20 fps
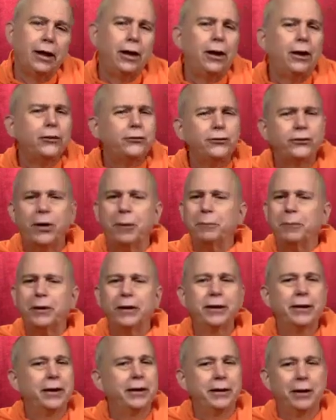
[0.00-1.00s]

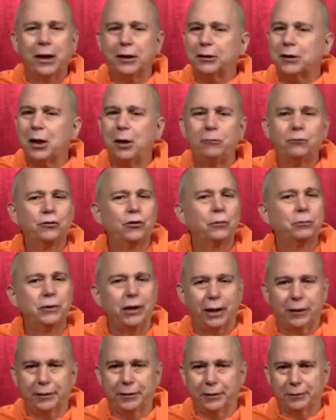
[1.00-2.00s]
Something cannot come from
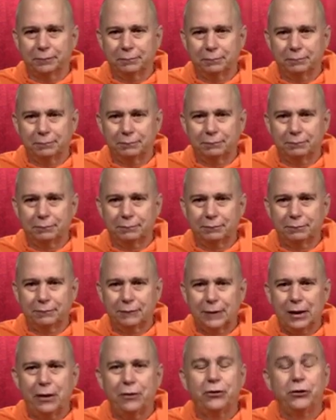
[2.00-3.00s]
nothing.
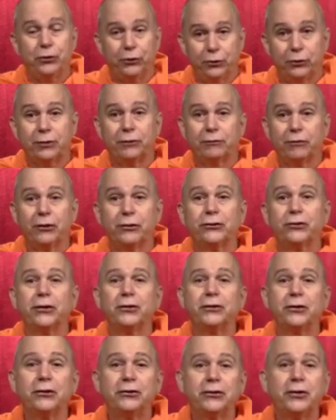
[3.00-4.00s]
The universe
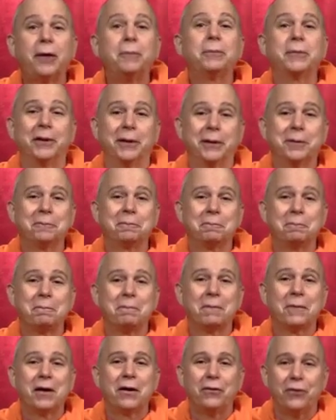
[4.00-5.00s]
is a something,
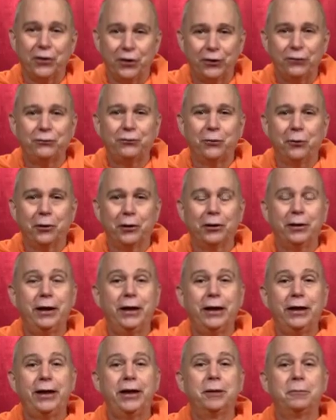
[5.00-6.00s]
therefore
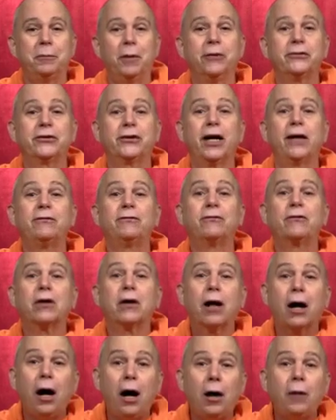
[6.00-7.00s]
it must have
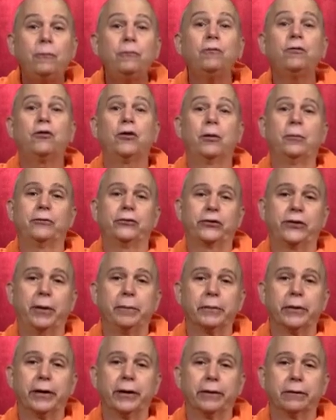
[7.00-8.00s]
come from
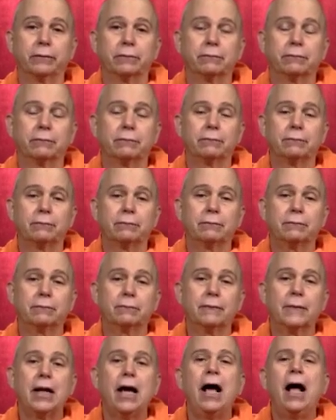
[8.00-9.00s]
something.
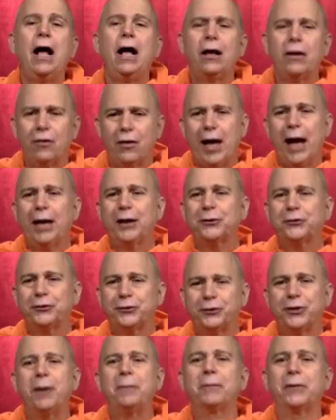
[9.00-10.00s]
That
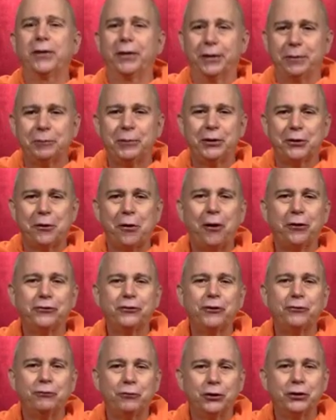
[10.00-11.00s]
something because
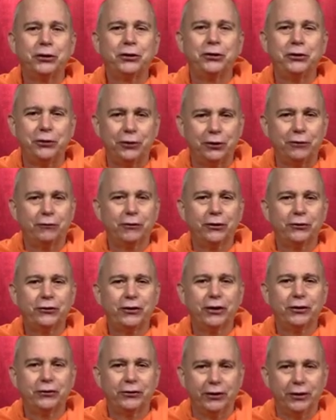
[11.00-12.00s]
of which the universe
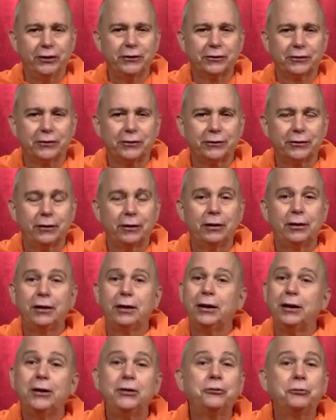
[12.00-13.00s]
exists
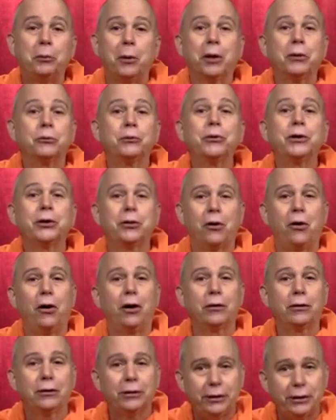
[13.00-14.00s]
is what we
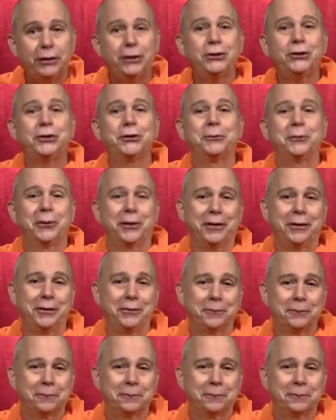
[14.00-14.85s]
call Ishvara.